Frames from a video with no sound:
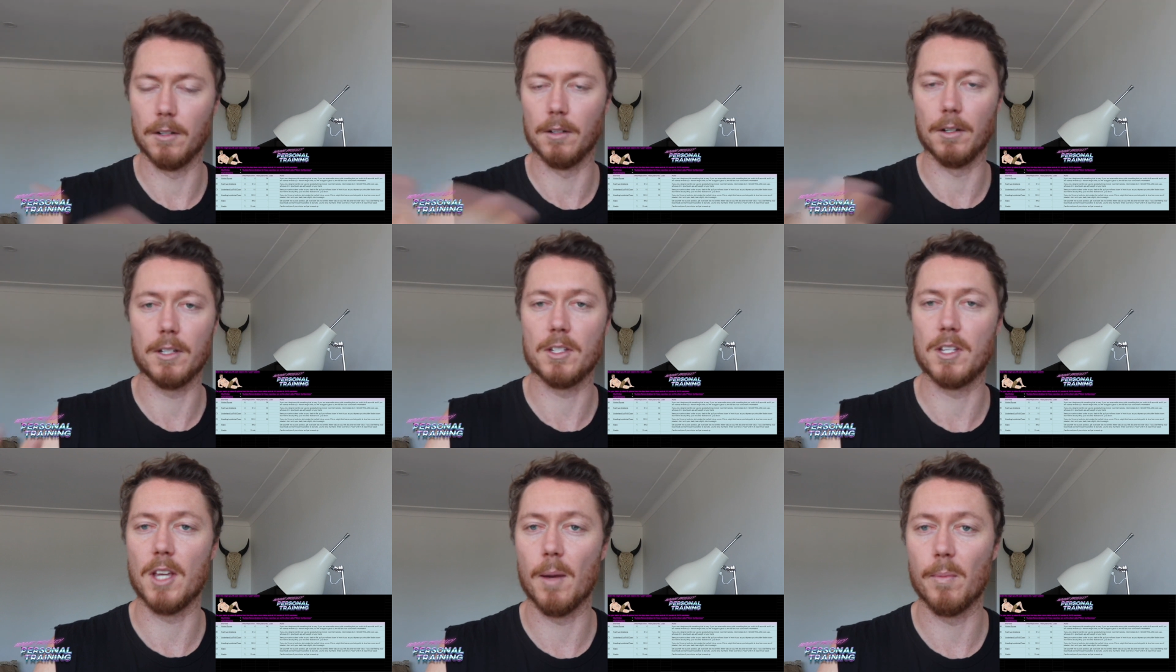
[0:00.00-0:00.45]
Or
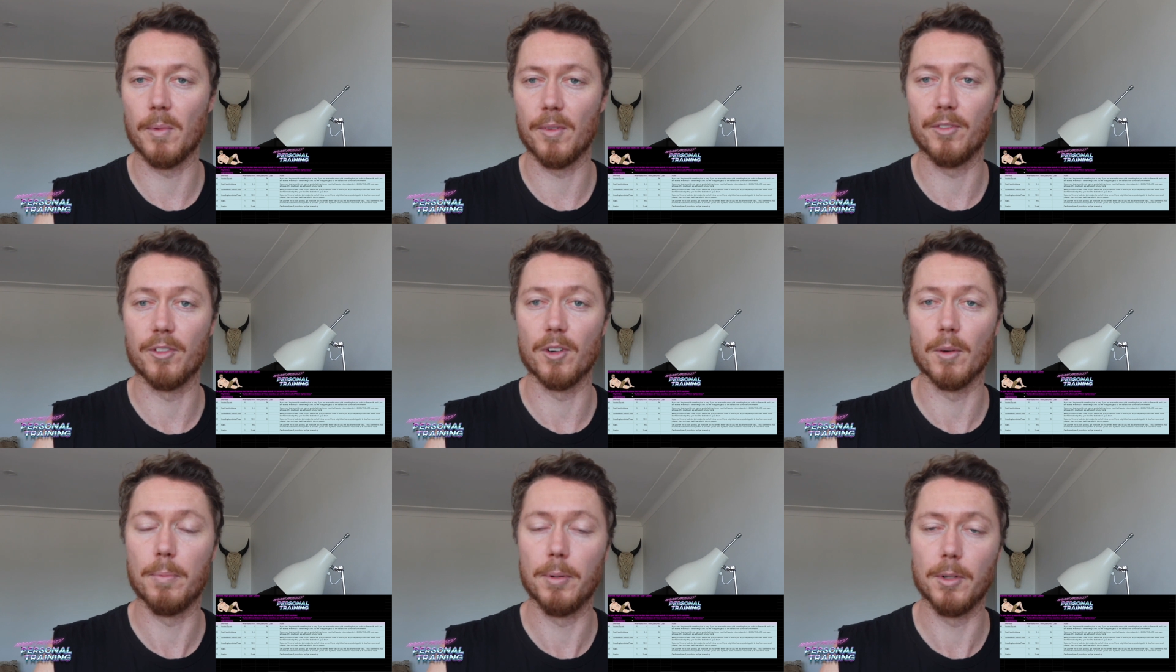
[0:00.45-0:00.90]
example,
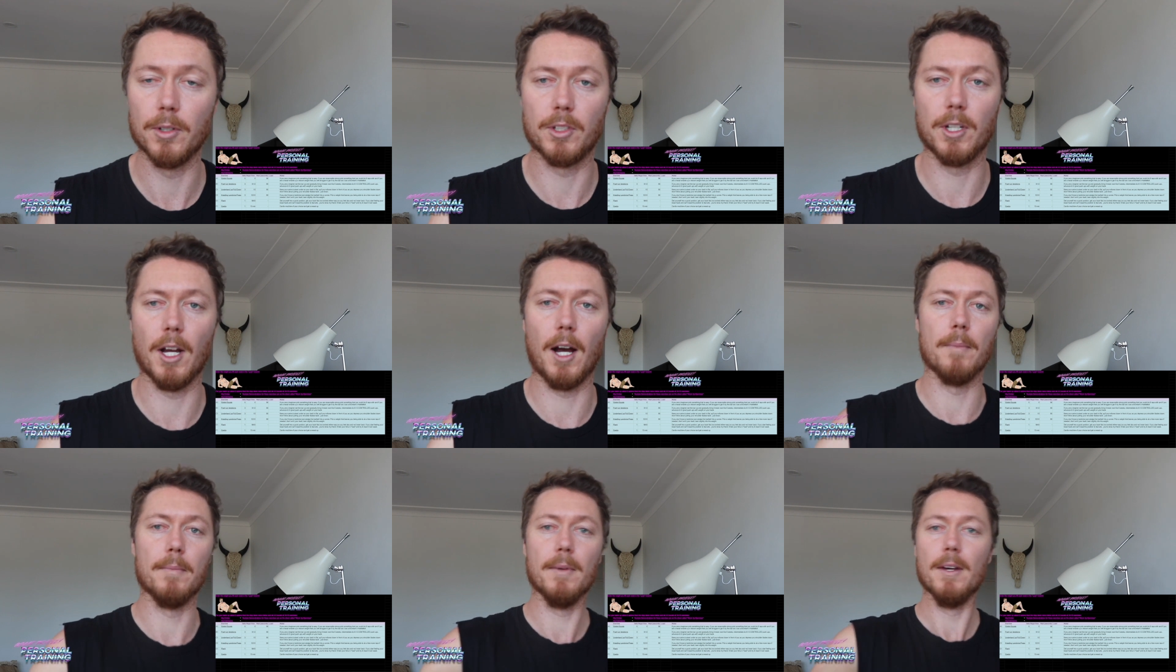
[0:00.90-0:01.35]
for a
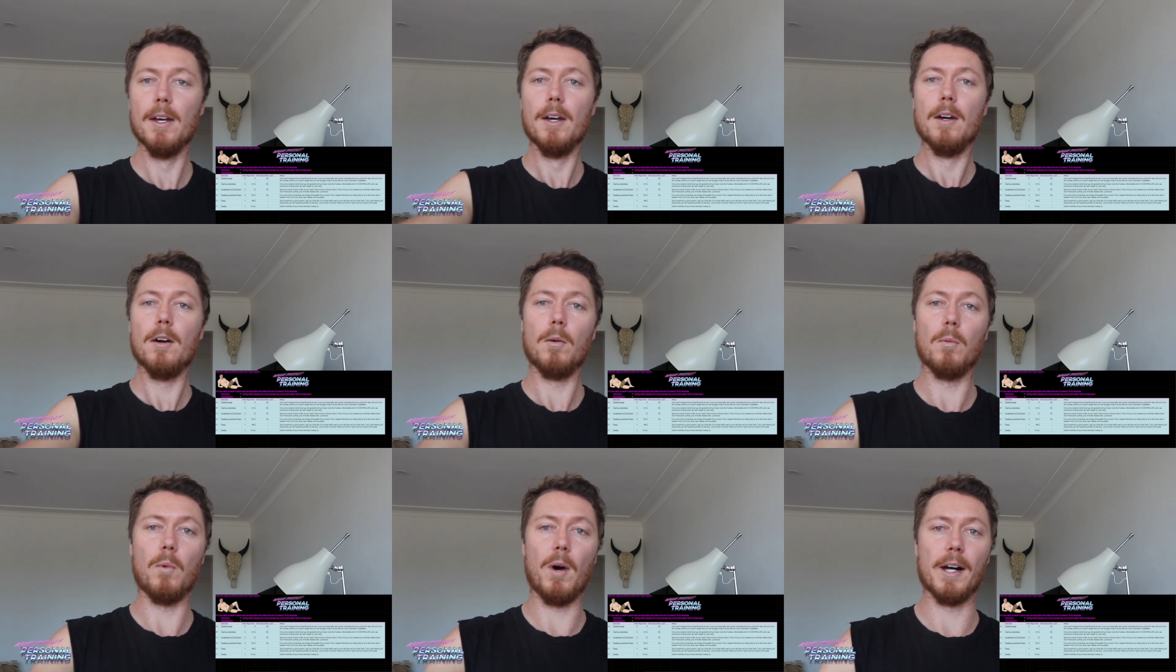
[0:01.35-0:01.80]
push-up,
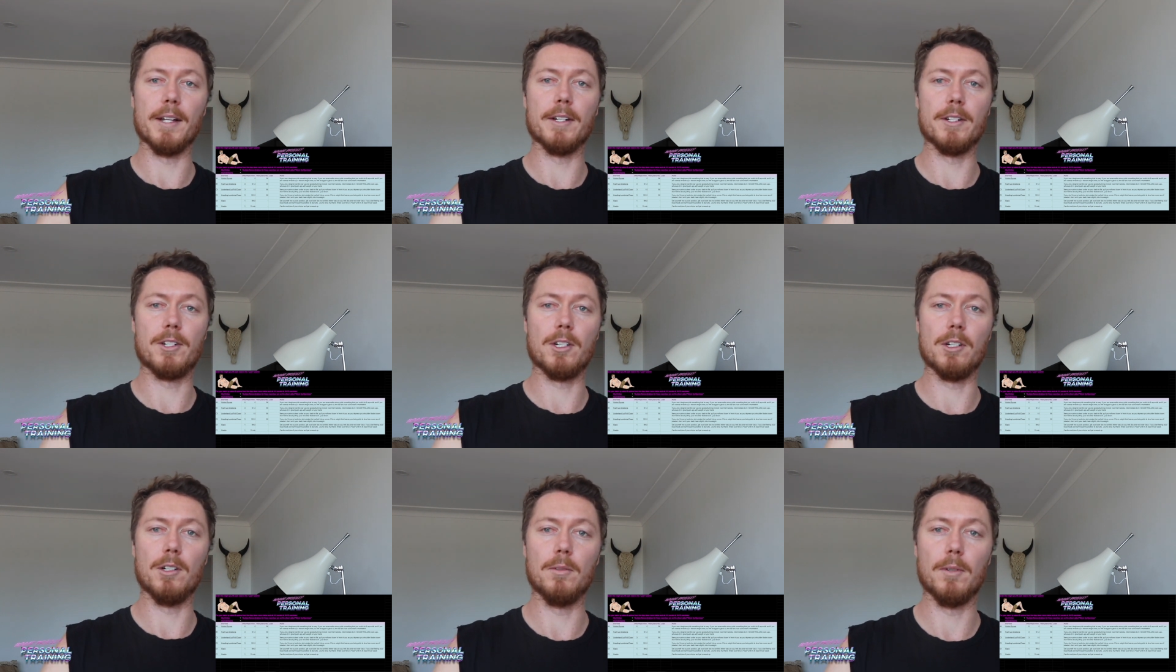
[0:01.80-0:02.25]

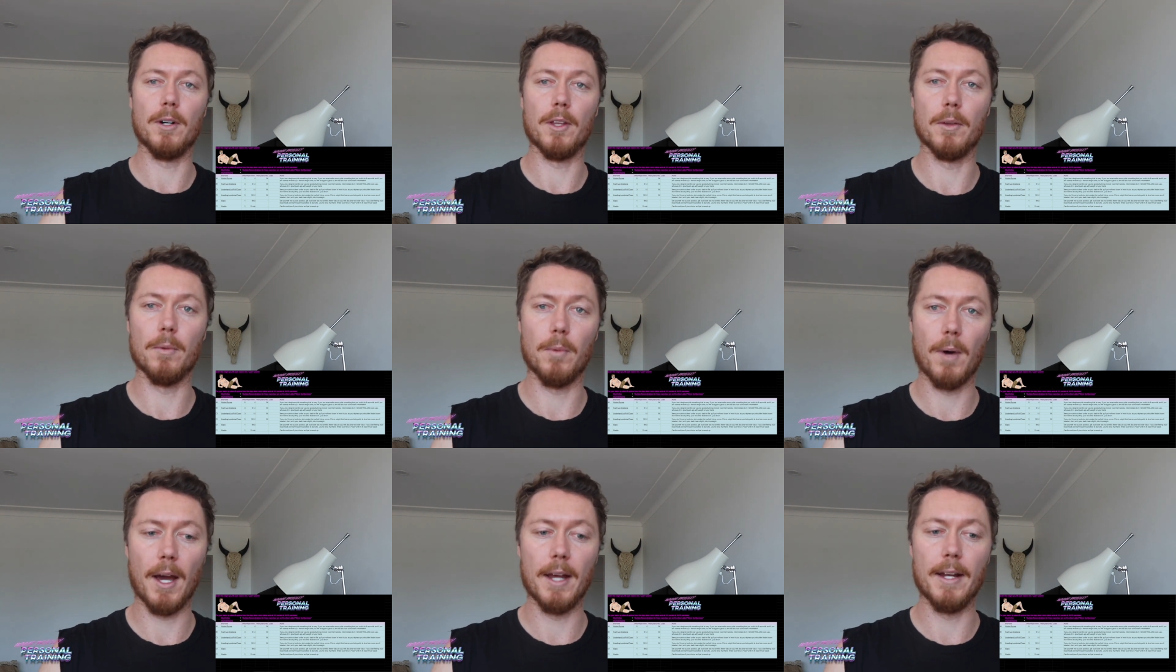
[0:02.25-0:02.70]
1, 2 on
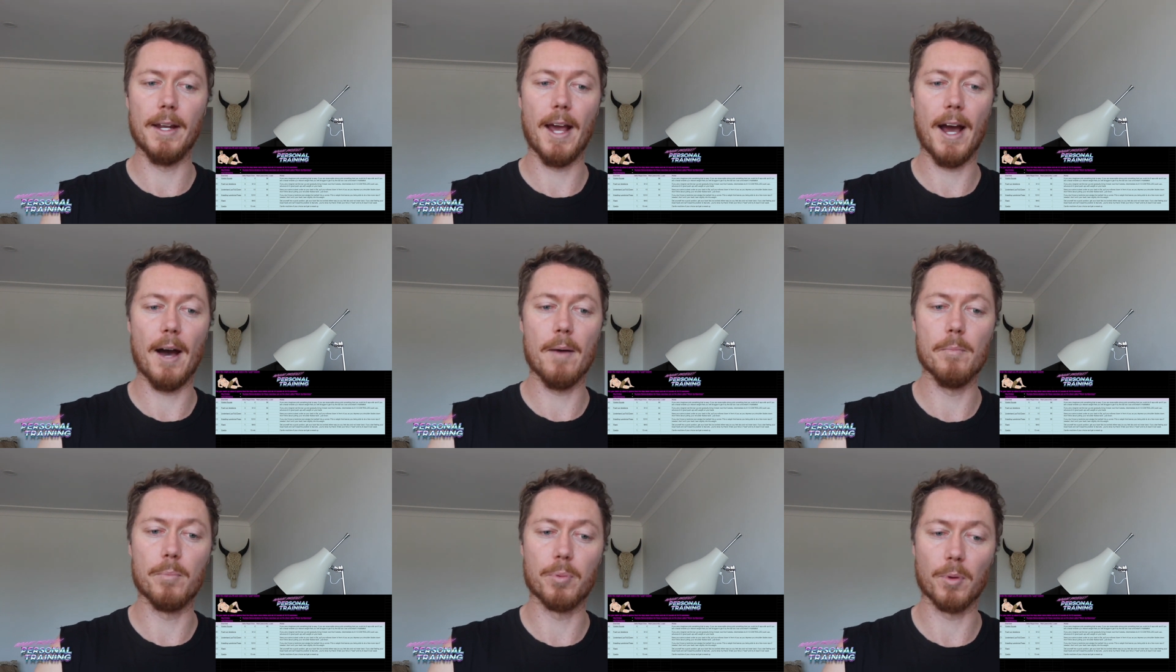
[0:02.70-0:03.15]
the way
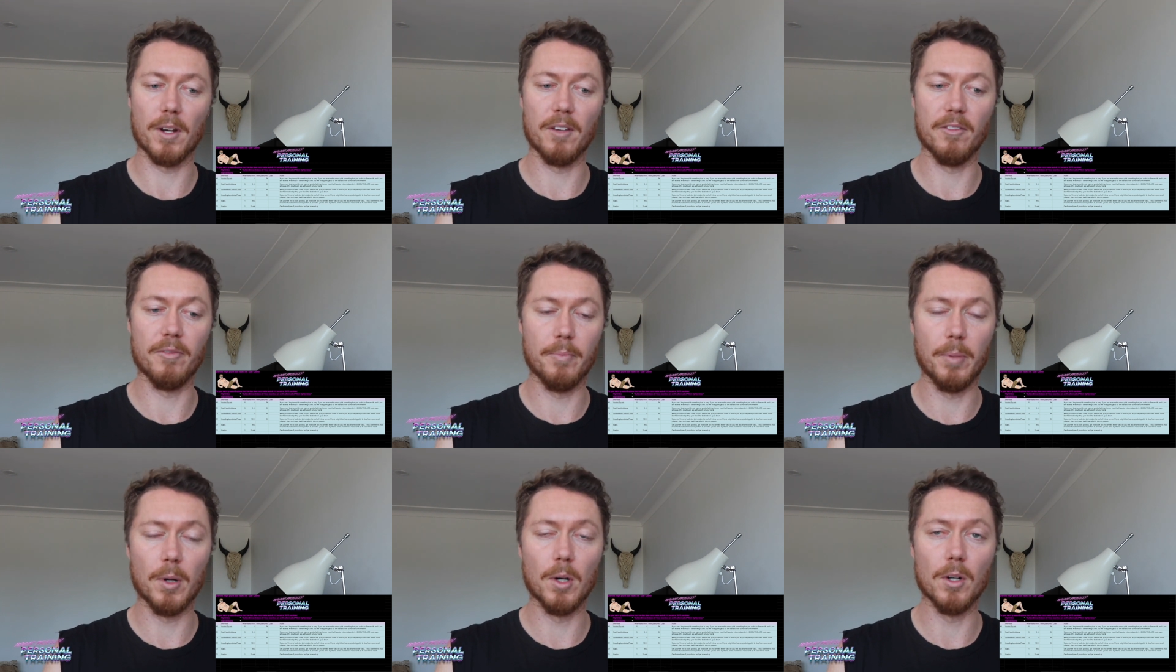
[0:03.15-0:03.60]
down,
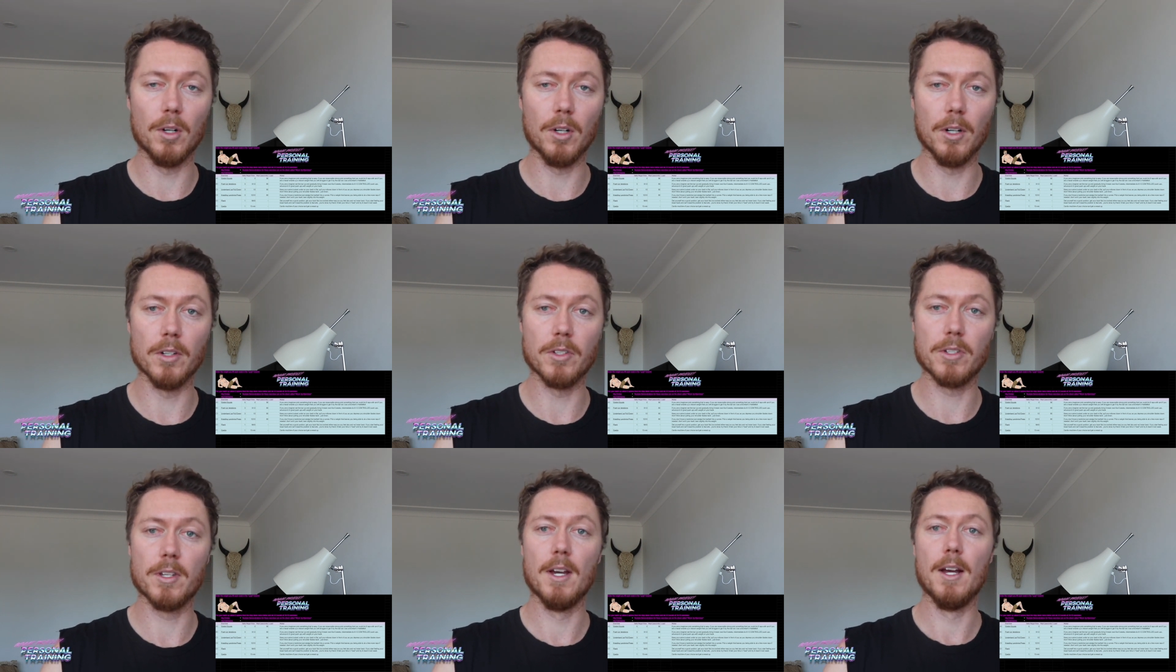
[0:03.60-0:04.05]
brief
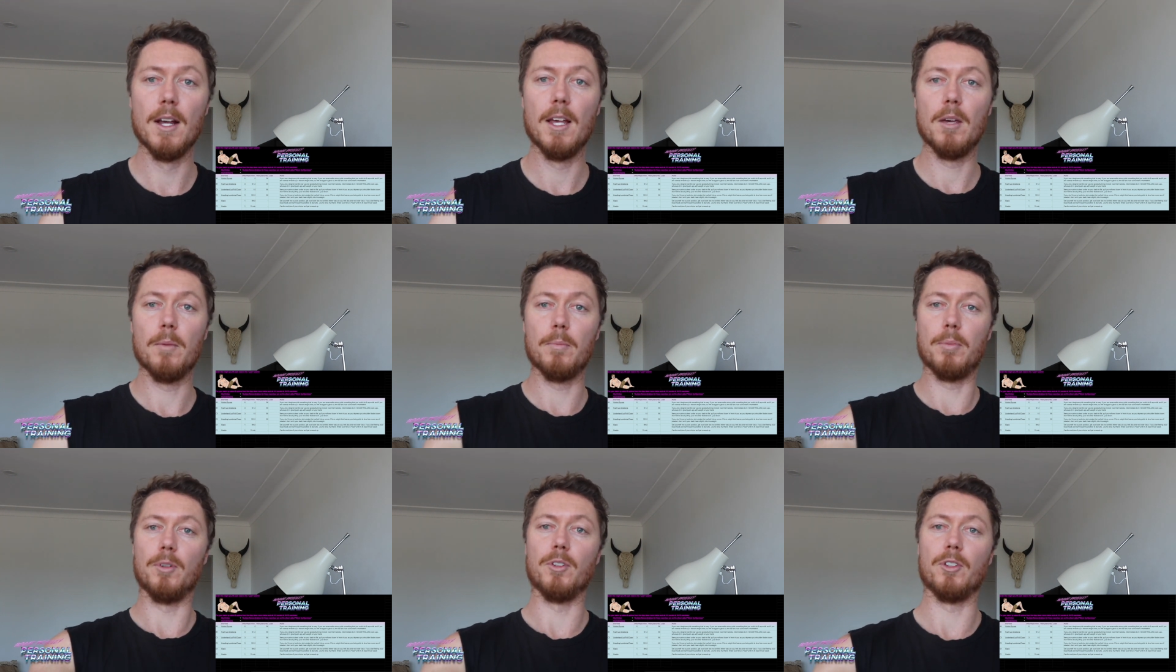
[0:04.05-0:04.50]
pause,
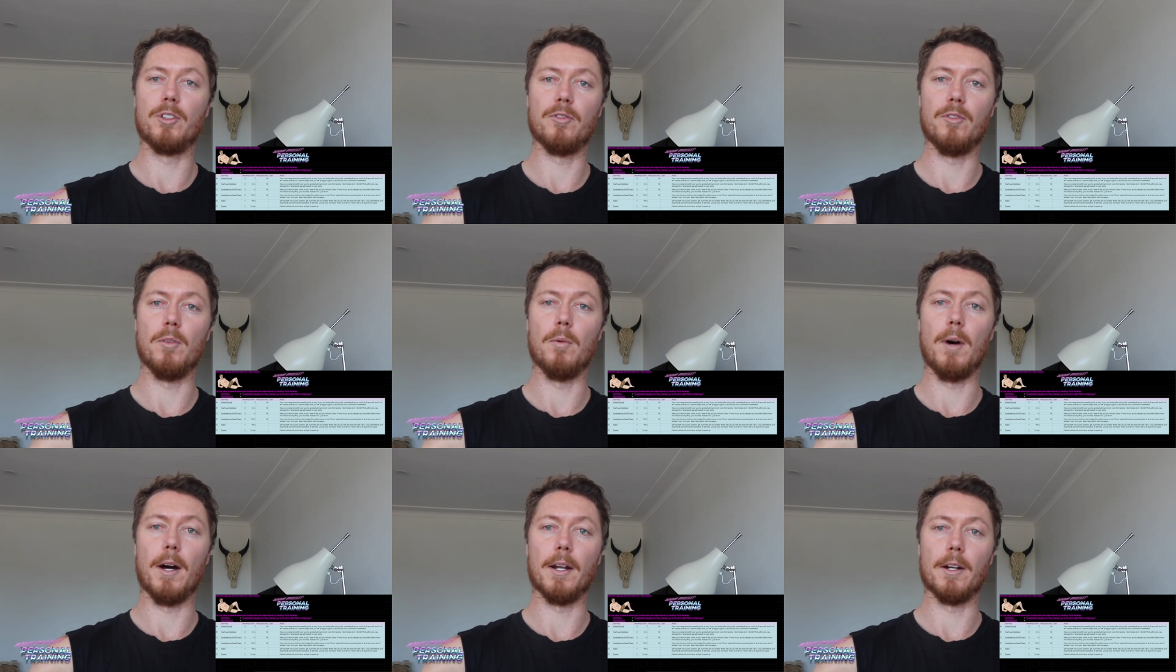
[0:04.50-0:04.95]
push
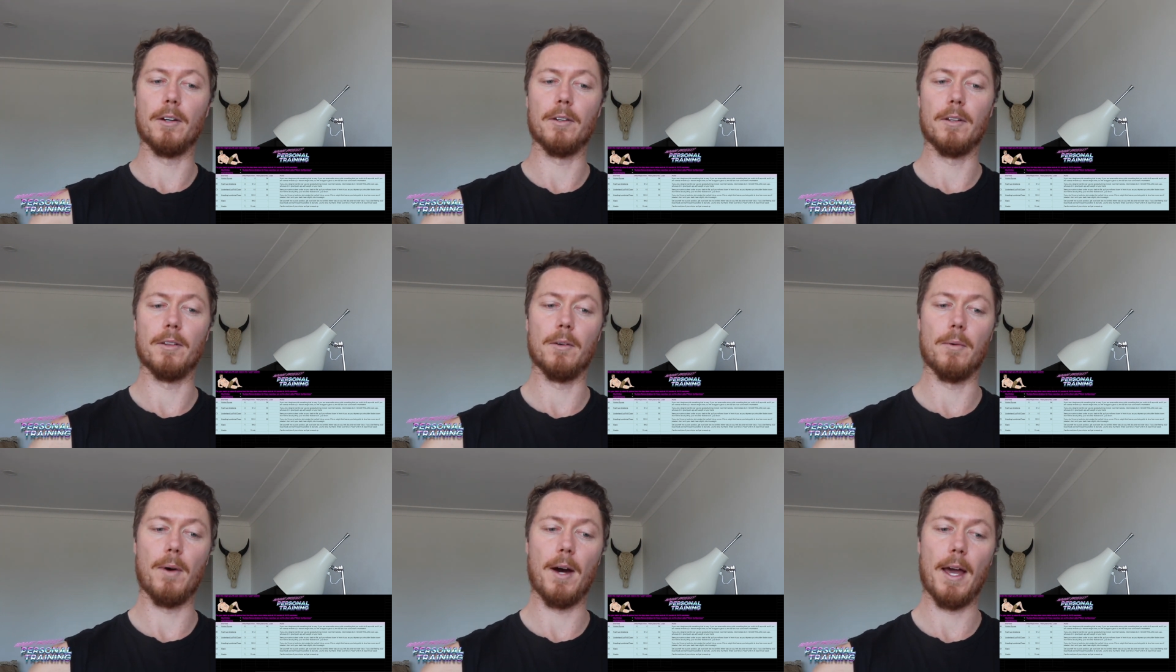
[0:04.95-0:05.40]
for 1
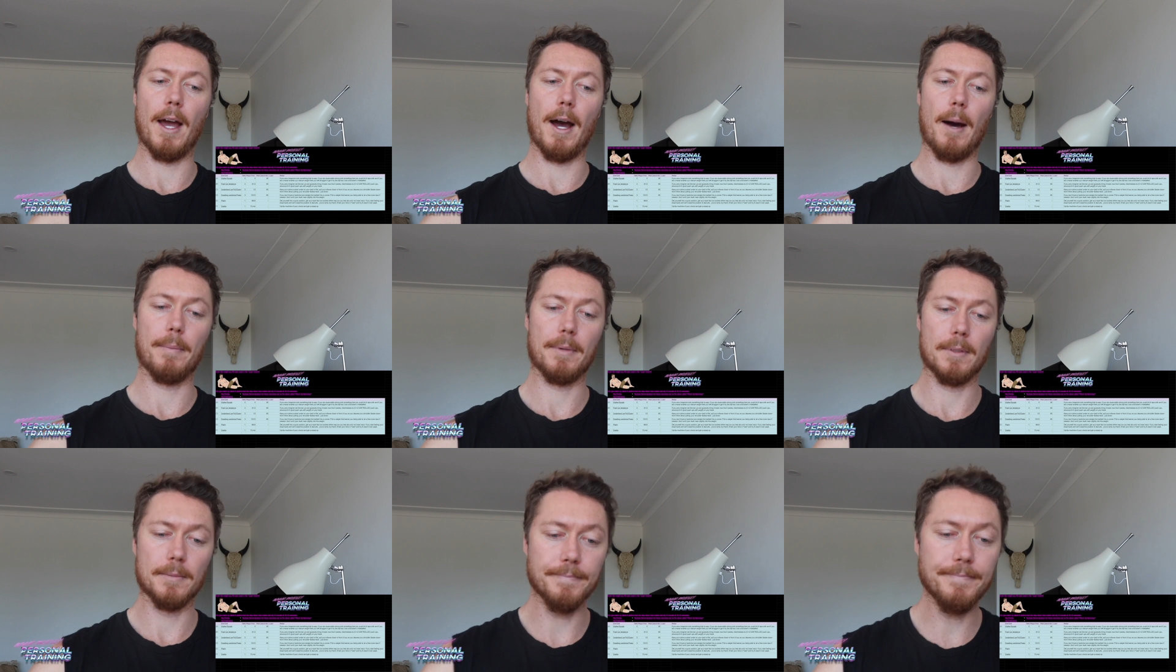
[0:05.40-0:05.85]
on the way
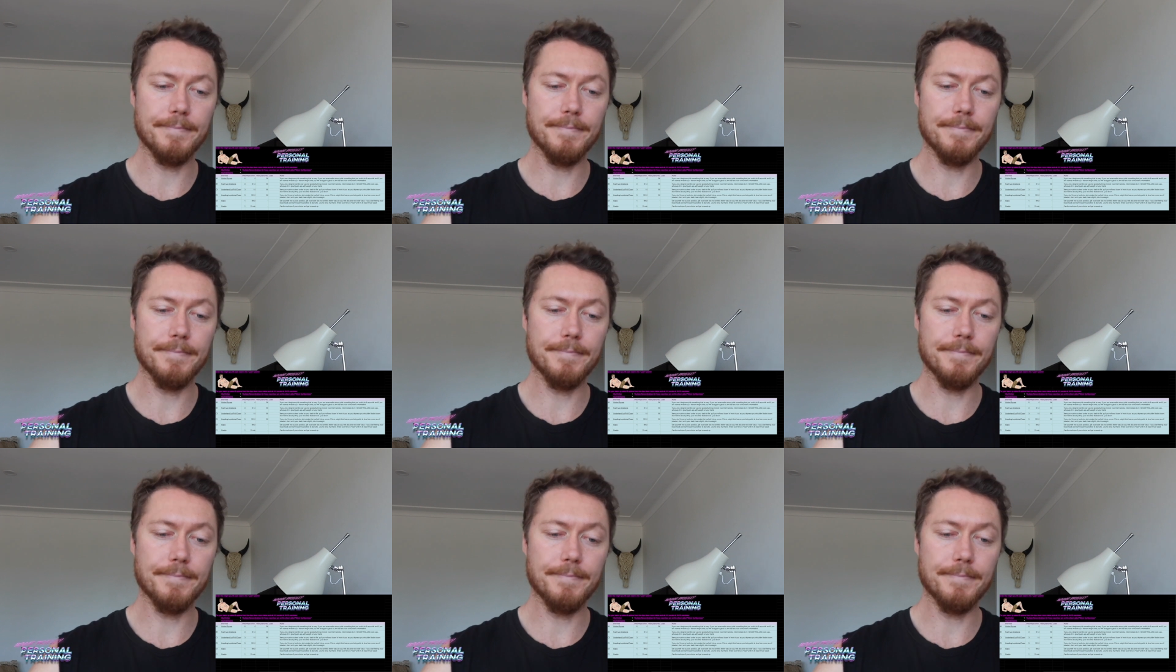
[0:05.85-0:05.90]
up.